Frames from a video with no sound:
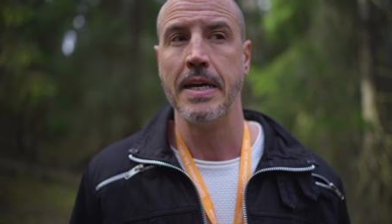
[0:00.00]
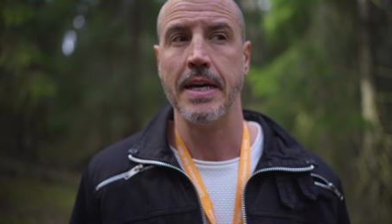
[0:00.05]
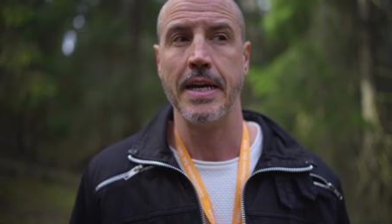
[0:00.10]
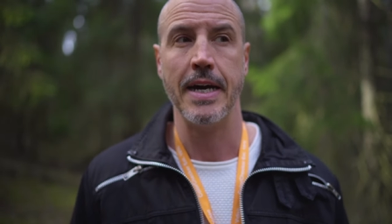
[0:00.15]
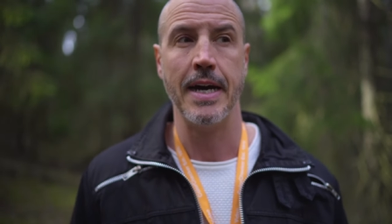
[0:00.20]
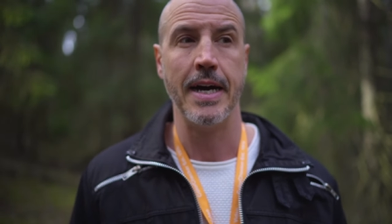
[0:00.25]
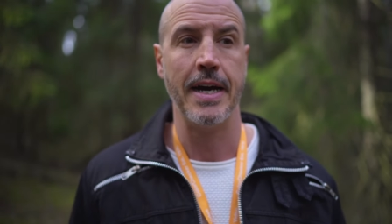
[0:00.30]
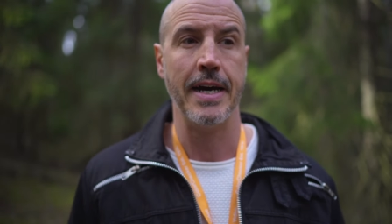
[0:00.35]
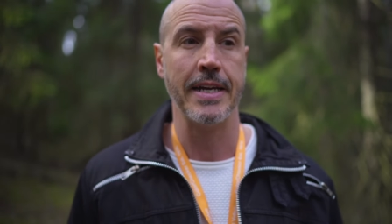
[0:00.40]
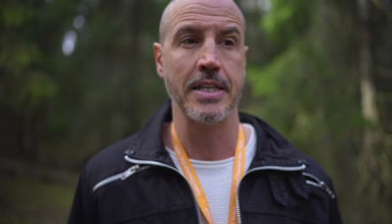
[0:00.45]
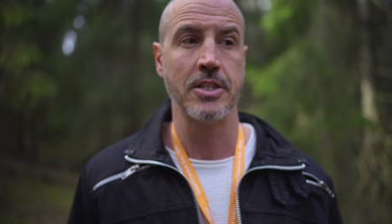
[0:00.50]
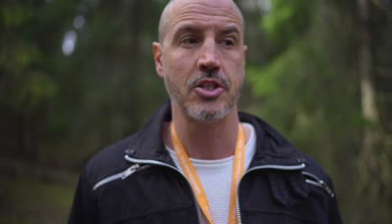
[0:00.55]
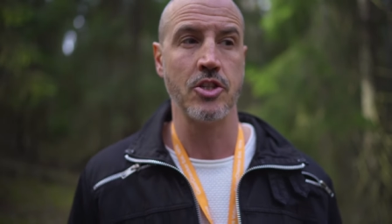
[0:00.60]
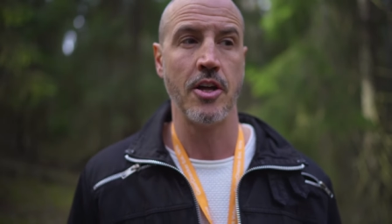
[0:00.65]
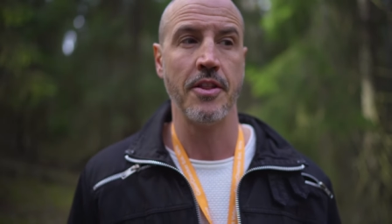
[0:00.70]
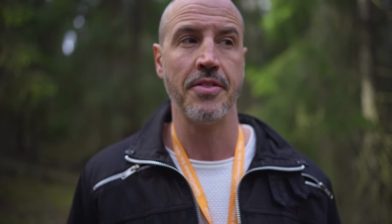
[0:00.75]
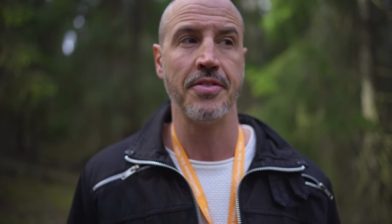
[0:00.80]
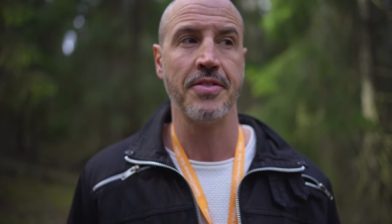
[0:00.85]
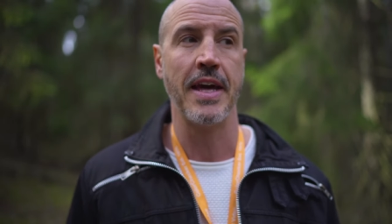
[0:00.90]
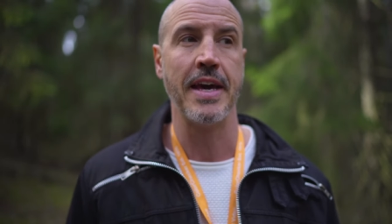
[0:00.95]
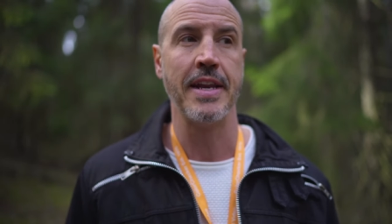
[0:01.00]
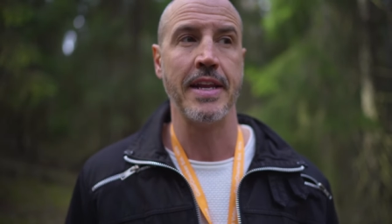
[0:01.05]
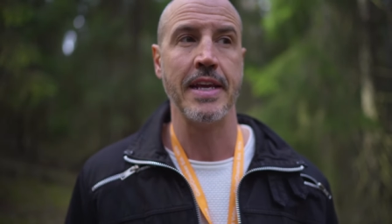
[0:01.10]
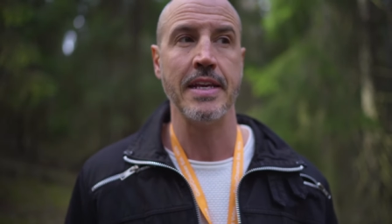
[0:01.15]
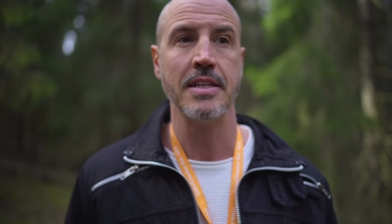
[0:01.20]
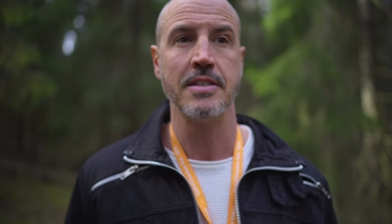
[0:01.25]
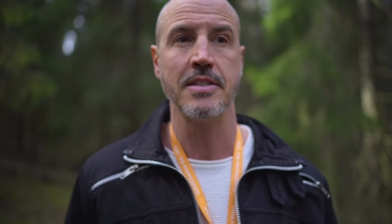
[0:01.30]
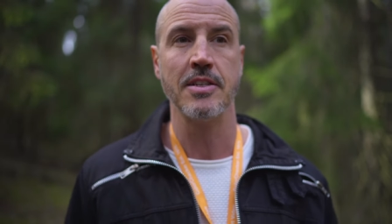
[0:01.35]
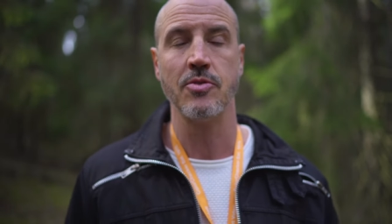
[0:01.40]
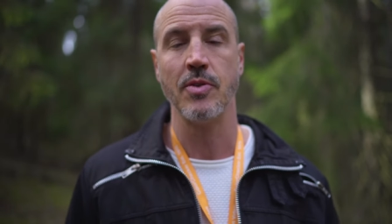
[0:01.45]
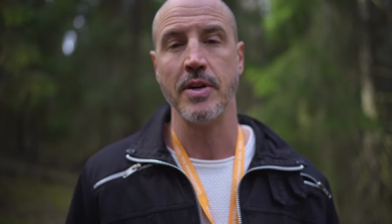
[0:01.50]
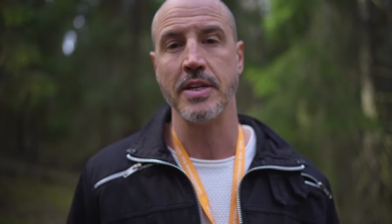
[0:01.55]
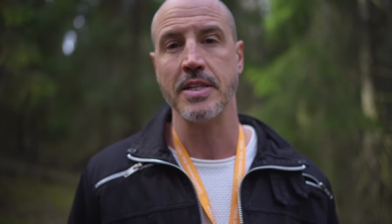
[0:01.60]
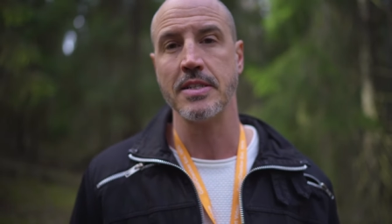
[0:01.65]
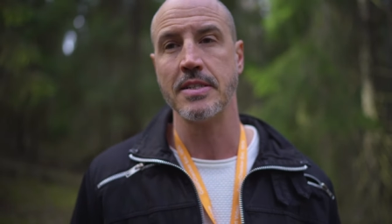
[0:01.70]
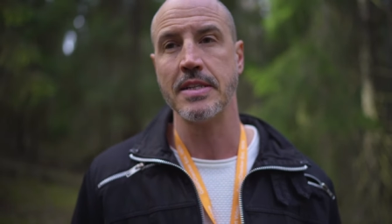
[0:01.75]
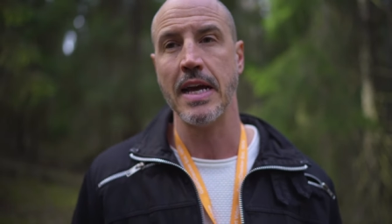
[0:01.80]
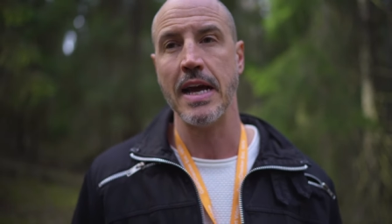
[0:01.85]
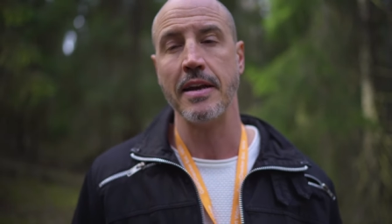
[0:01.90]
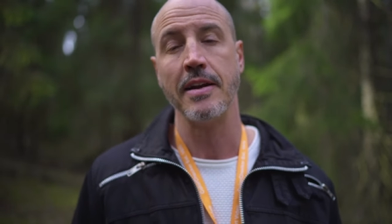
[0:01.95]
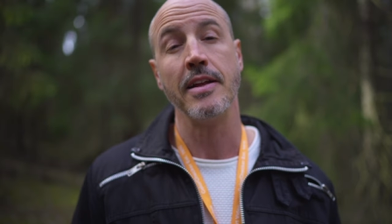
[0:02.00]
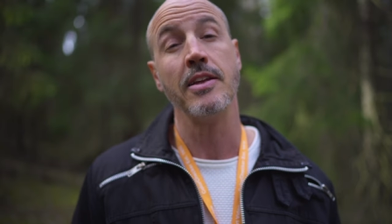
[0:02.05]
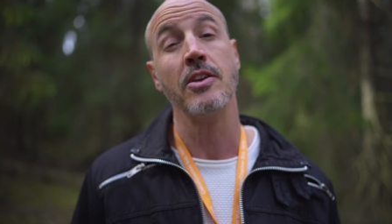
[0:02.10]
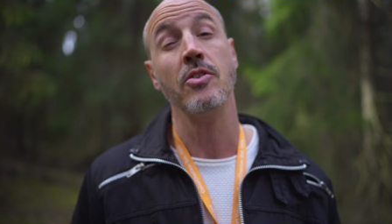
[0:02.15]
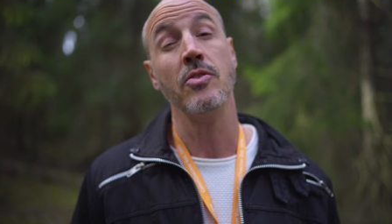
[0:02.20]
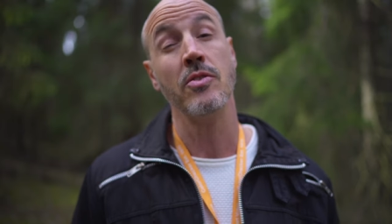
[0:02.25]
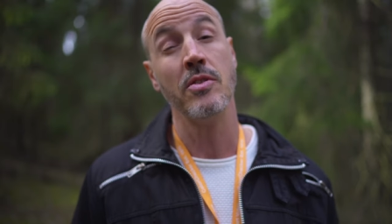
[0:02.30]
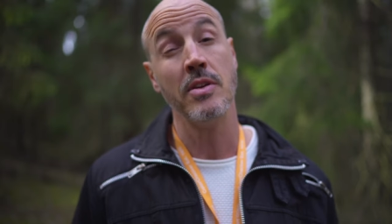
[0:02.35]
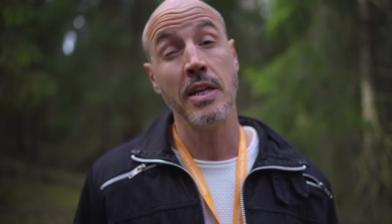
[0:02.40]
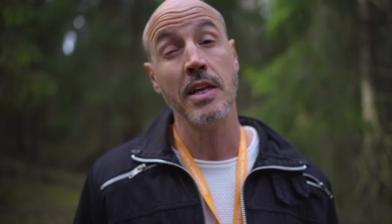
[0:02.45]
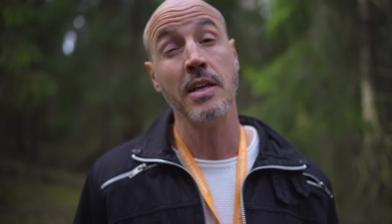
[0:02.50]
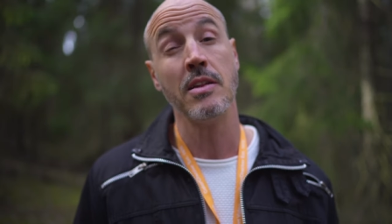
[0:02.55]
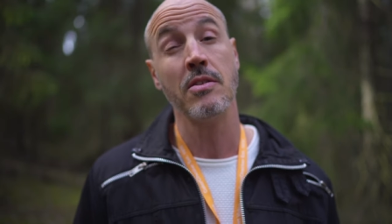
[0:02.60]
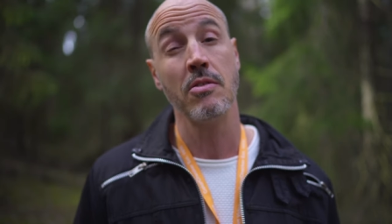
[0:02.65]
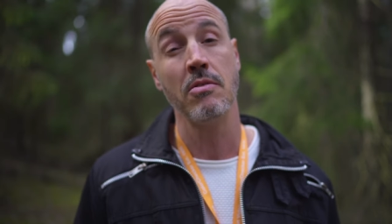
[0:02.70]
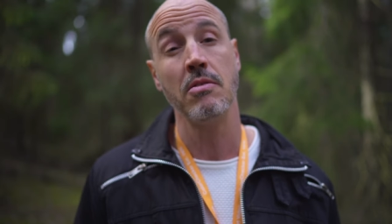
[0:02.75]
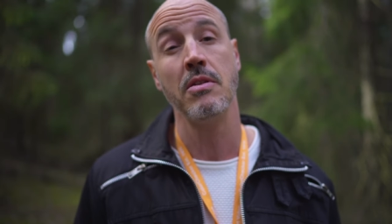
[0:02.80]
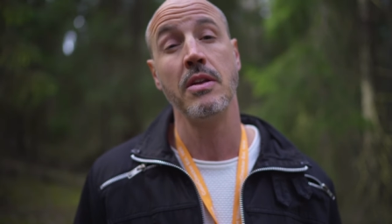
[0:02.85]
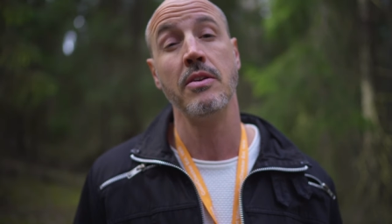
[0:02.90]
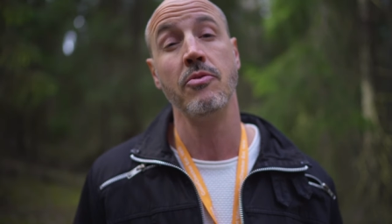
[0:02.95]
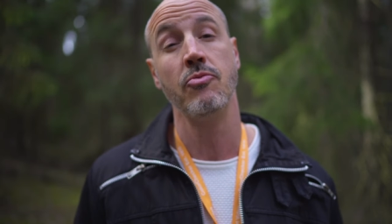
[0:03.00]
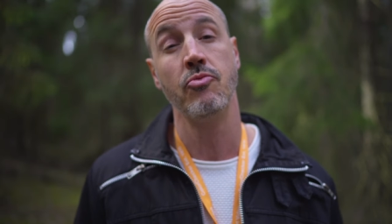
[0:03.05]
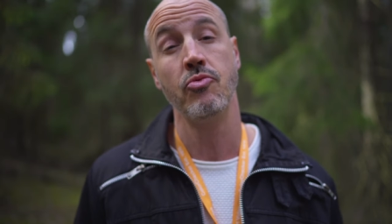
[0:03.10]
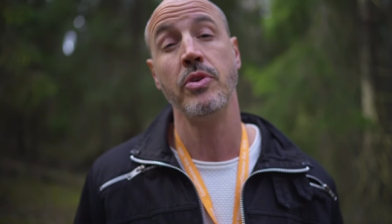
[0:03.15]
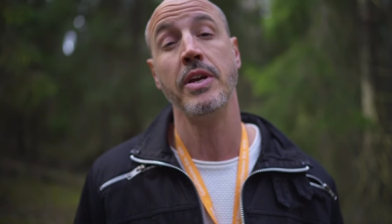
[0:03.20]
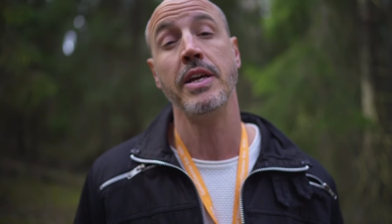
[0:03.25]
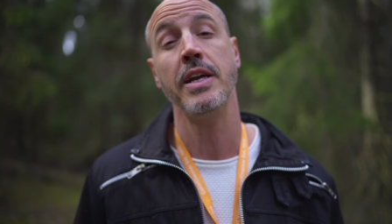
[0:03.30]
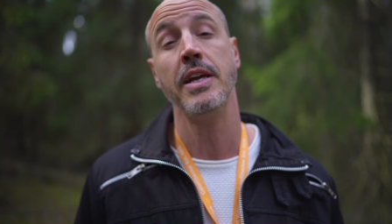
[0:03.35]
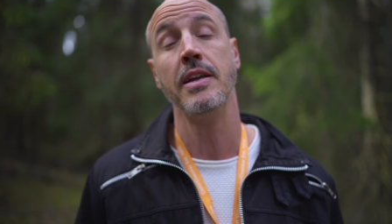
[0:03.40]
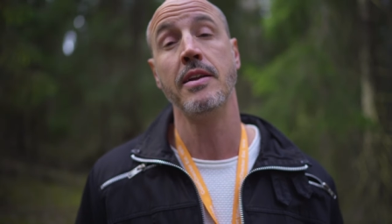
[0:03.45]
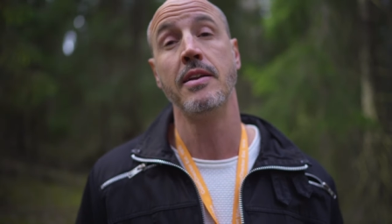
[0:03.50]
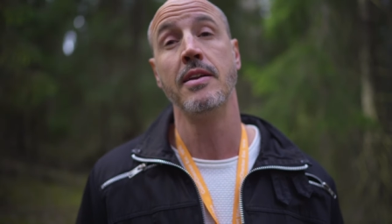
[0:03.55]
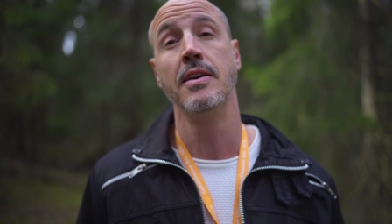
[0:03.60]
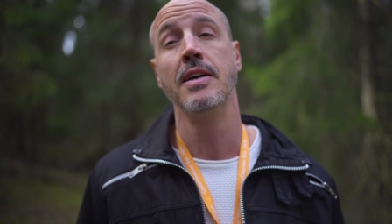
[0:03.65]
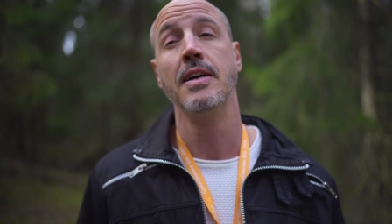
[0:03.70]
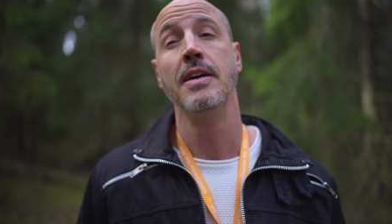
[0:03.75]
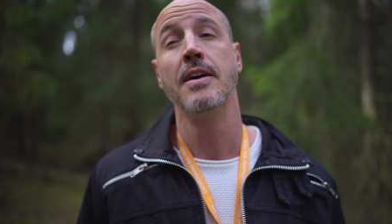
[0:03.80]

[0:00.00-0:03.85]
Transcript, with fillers: Uh, it's not that easy to understand, and you need to read